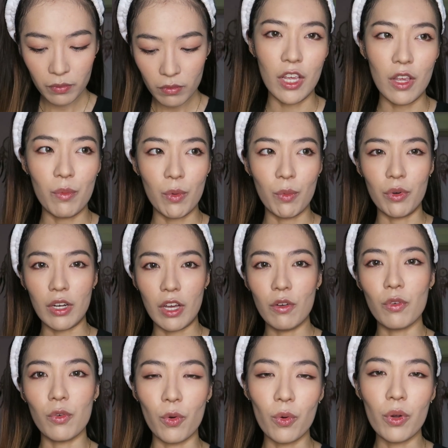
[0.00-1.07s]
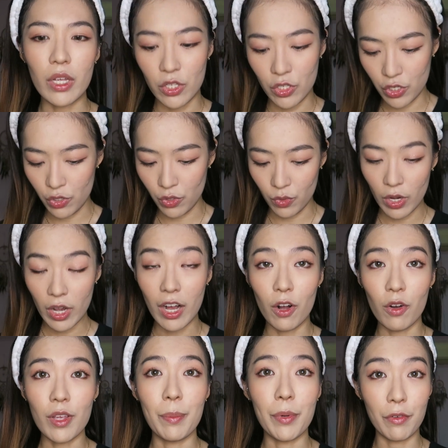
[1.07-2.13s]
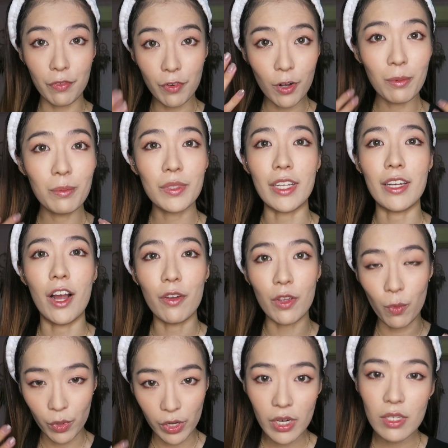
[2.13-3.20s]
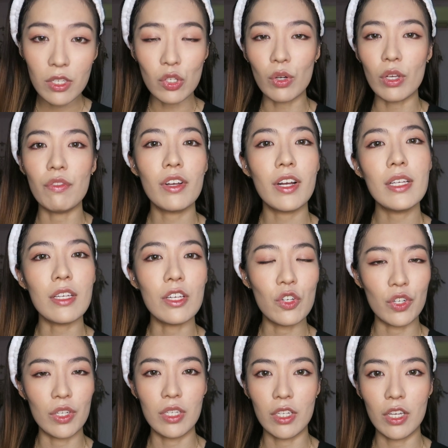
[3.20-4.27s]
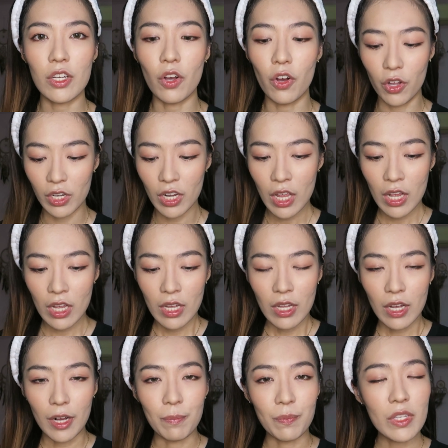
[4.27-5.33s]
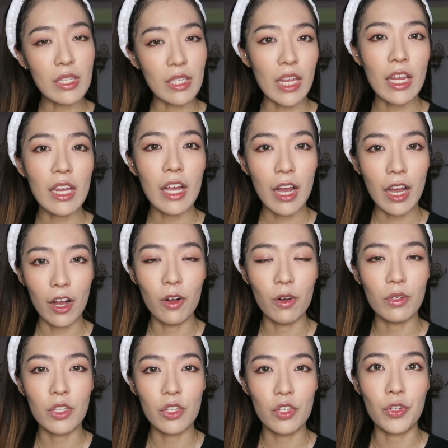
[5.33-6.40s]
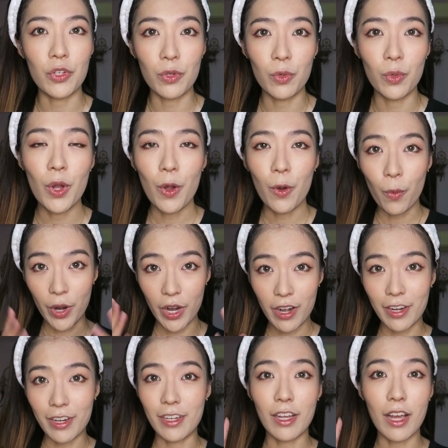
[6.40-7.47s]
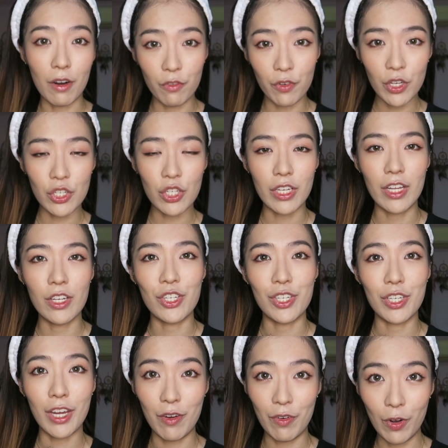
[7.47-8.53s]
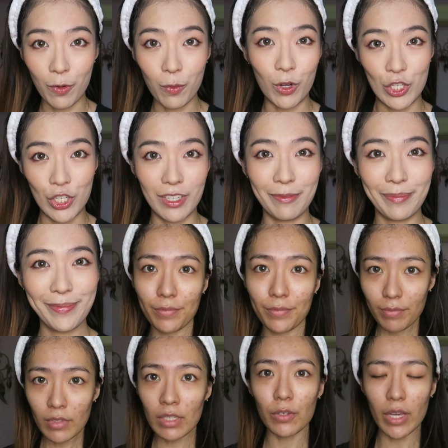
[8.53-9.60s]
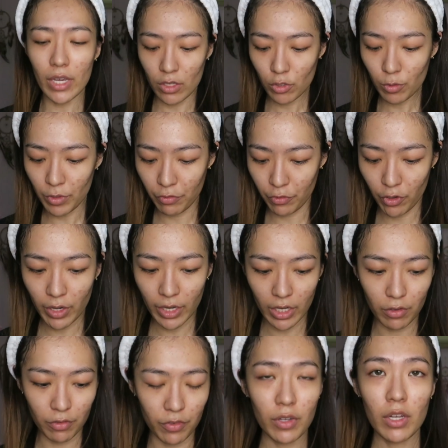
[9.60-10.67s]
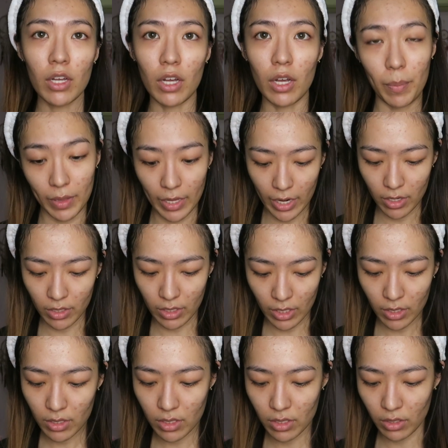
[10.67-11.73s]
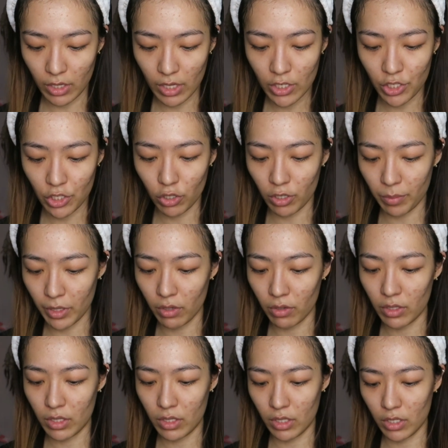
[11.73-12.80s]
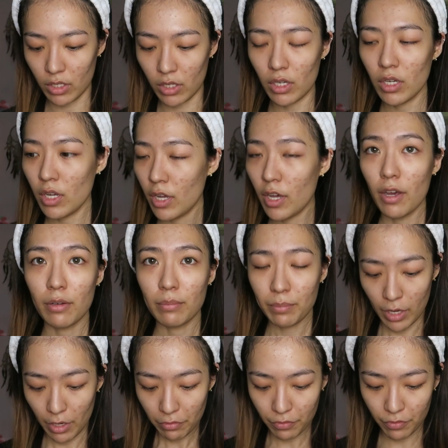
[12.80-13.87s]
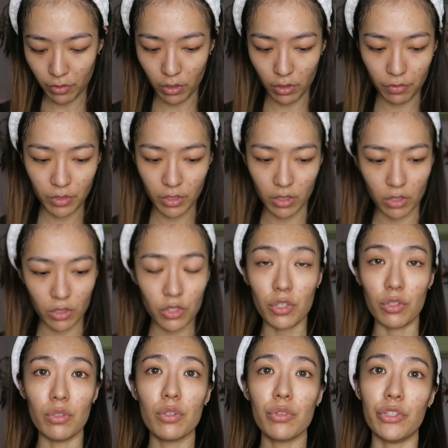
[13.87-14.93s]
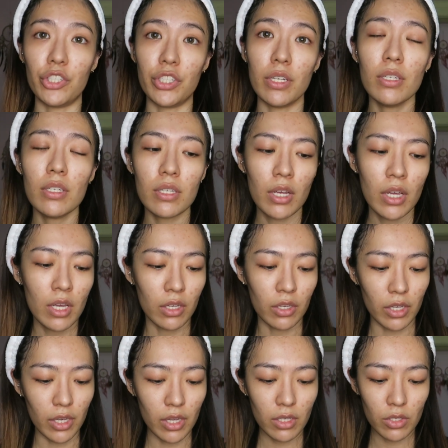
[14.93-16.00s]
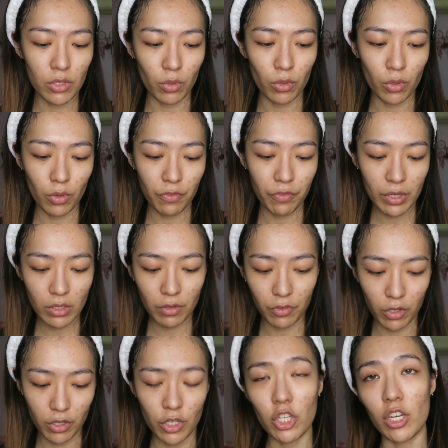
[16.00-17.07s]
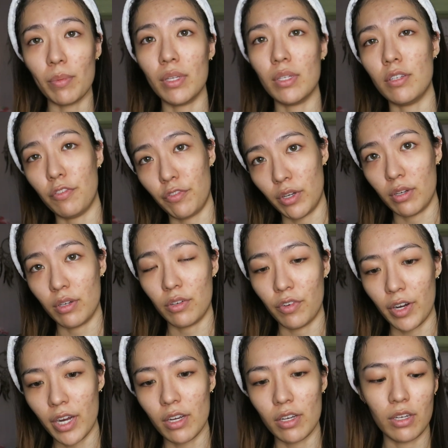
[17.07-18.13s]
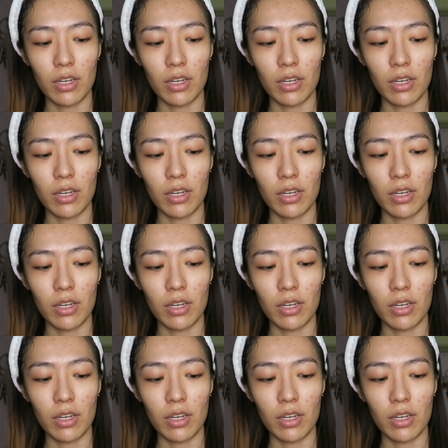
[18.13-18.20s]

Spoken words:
Okay, we will now go into how it performs and how it wears. So if you guys are interested on seeing how these two wear and the coverage, then just carry on watching. Okay, so before I kind of apply the things, okay, let's just talk about the puff of the two cushions. Okay, so first of all, the shape is different, right?